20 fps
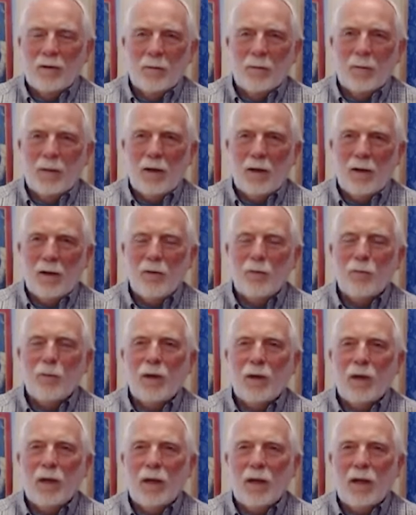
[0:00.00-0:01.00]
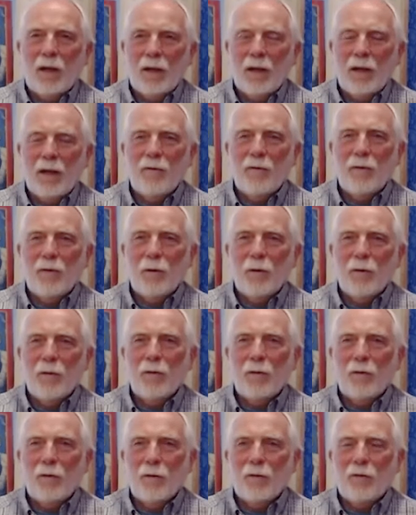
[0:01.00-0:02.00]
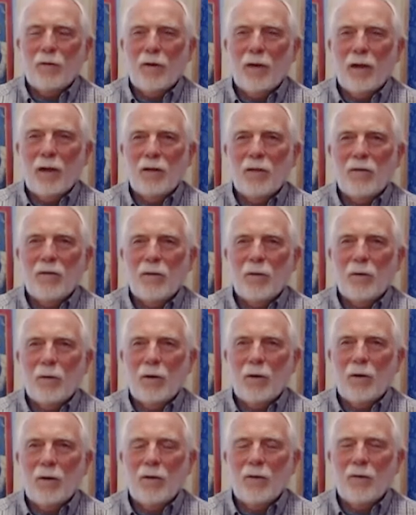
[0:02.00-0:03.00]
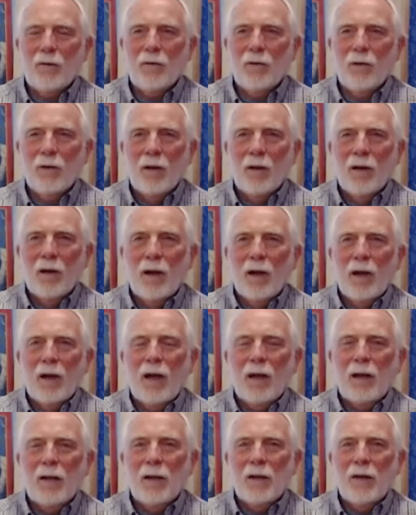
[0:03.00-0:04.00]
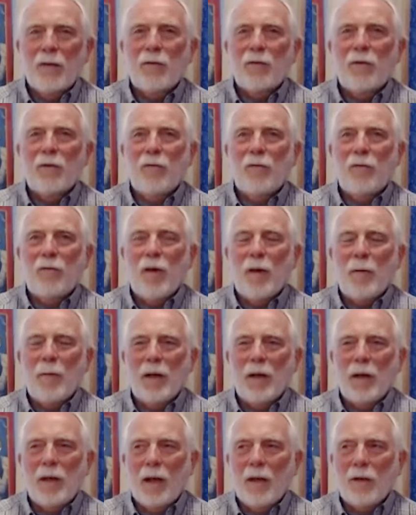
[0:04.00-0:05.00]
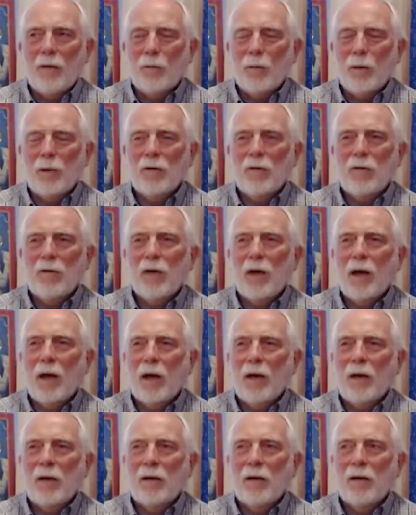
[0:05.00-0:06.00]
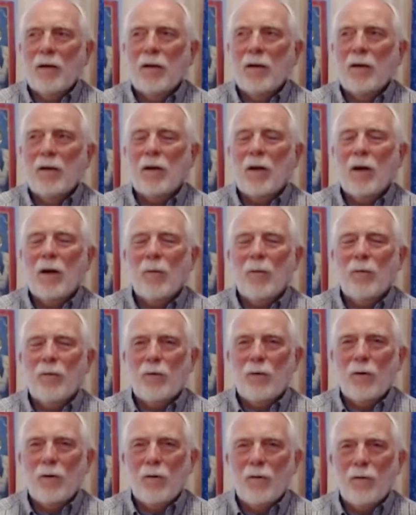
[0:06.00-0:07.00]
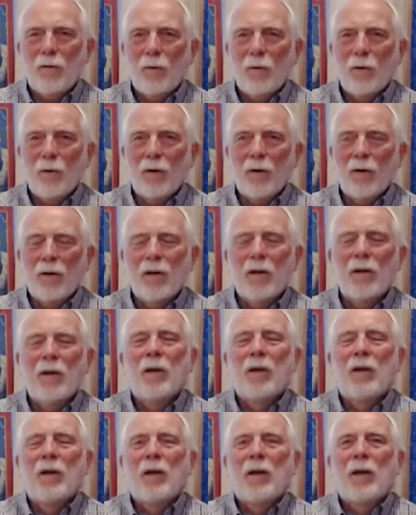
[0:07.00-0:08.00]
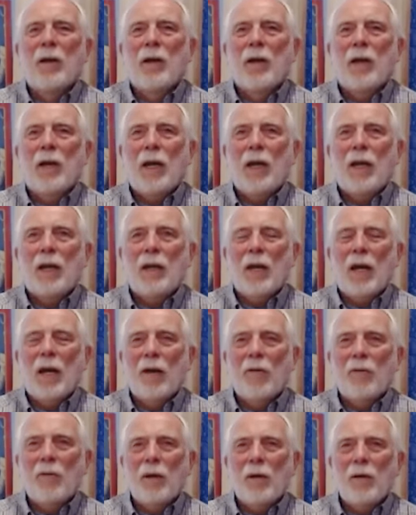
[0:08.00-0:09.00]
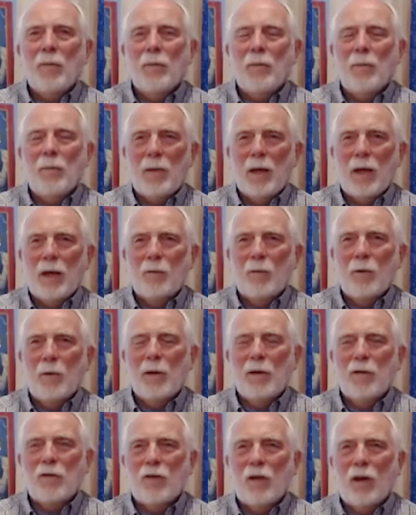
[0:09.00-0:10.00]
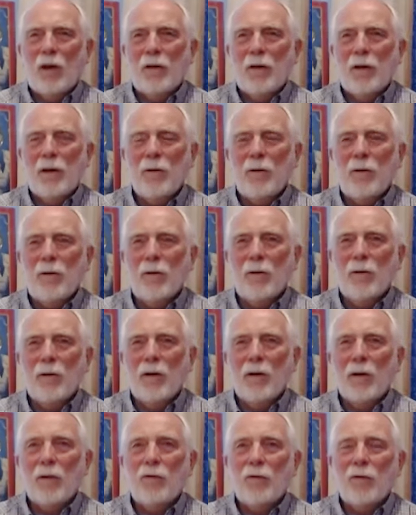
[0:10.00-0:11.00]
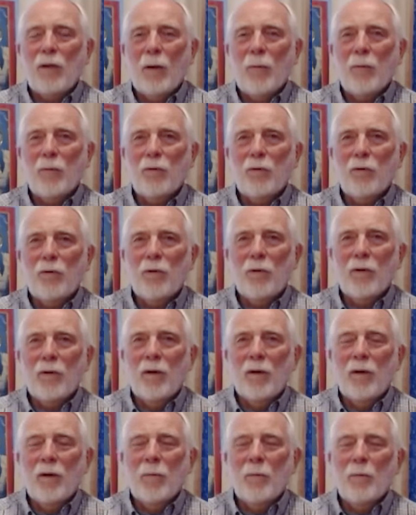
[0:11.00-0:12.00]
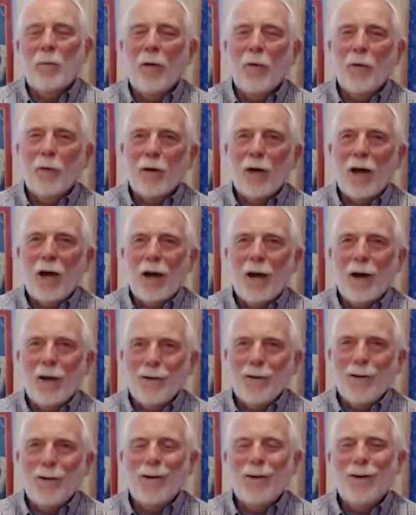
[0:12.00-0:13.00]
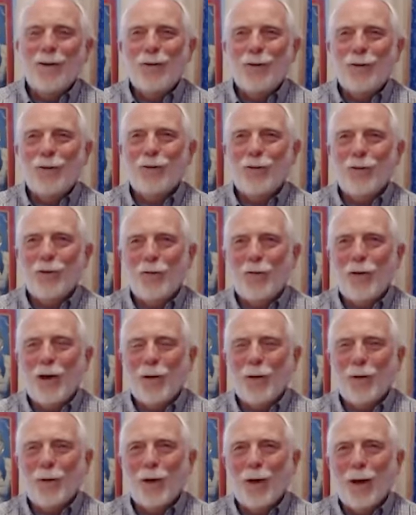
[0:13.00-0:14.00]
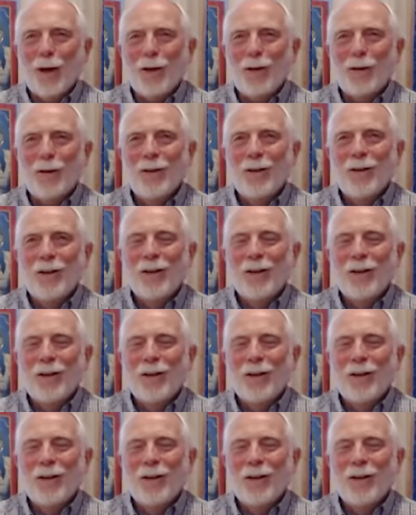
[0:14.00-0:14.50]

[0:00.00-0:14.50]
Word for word: Because we cannot have a golden crystal age of Aquarius unless the feminine aspect of God comes to the fore and every man, woman, and child on earth accepts Mother God in addition to Father God,